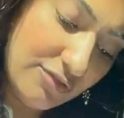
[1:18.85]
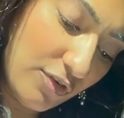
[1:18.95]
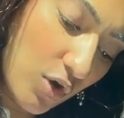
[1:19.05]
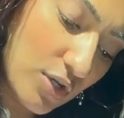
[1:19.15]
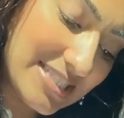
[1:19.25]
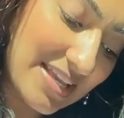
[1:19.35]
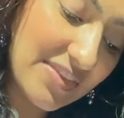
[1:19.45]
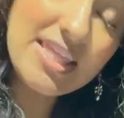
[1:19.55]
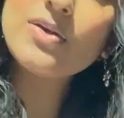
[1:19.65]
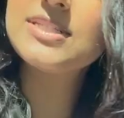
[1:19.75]
for
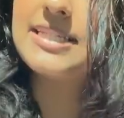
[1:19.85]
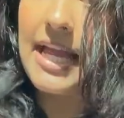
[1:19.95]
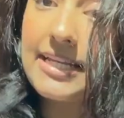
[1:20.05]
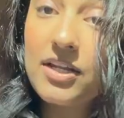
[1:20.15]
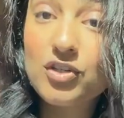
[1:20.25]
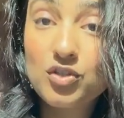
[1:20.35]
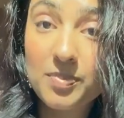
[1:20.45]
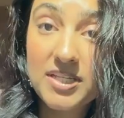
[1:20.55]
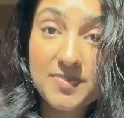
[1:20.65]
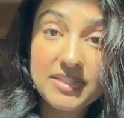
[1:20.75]
7,900
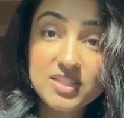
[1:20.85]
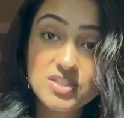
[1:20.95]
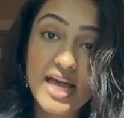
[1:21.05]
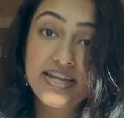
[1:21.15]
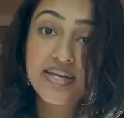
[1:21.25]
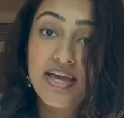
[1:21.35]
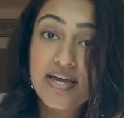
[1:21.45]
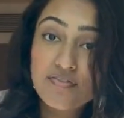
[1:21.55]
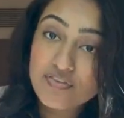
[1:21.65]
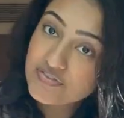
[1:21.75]
rupees, but this had
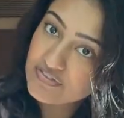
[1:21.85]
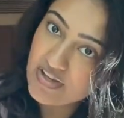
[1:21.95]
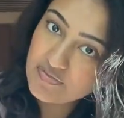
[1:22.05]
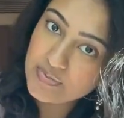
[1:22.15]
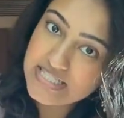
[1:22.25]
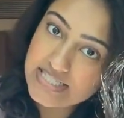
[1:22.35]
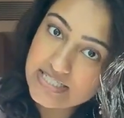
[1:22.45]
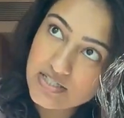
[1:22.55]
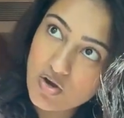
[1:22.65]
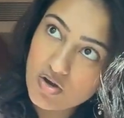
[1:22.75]

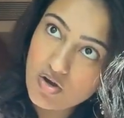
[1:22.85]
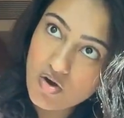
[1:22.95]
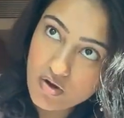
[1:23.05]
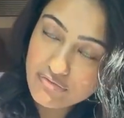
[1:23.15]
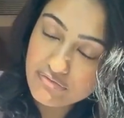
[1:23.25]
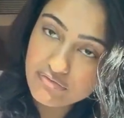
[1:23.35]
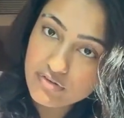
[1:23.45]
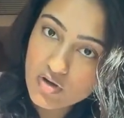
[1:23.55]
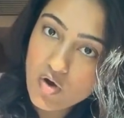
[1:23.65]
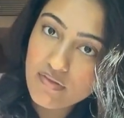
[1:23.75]
55% off
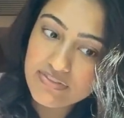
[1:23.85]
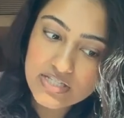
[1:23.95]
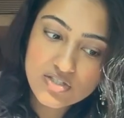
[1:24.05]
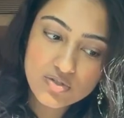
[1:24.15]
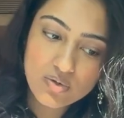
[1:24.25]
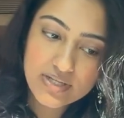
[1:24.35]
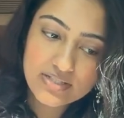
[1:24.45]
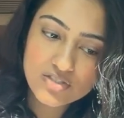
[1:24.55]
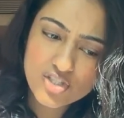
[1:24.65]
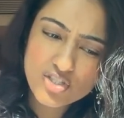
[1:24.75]
on this, so
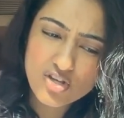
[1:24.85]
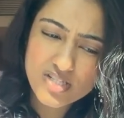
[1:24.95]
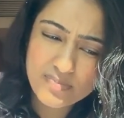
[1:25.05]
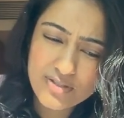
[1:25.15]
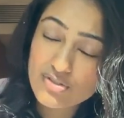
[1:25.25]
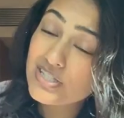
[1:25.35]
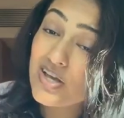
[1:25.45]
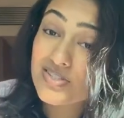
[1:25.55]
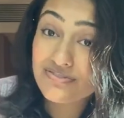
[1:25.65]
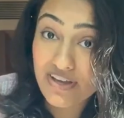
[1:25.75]
it just costed me
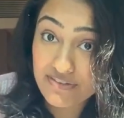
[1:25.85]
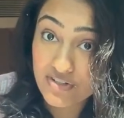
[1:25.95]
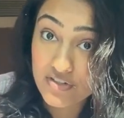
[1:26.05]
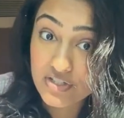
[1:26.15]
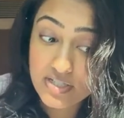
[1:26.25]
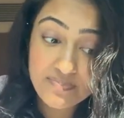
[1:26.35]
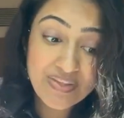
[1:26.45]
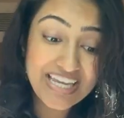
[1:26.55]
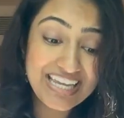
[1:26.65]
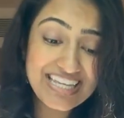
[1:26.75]
3,500.
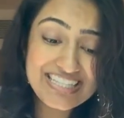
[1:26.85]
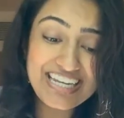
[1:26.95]
It's an